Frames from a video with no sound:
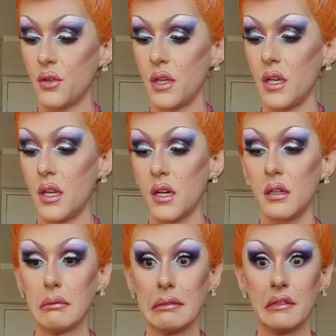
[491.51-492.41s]
here.
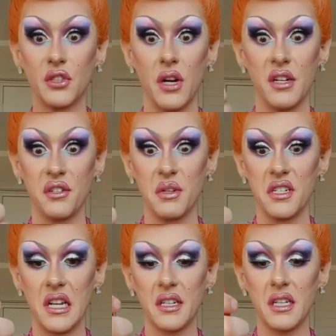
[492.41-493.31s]
Try and do it
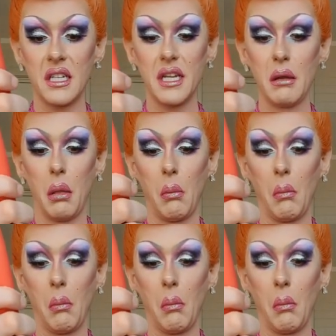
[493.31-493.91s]
delicately.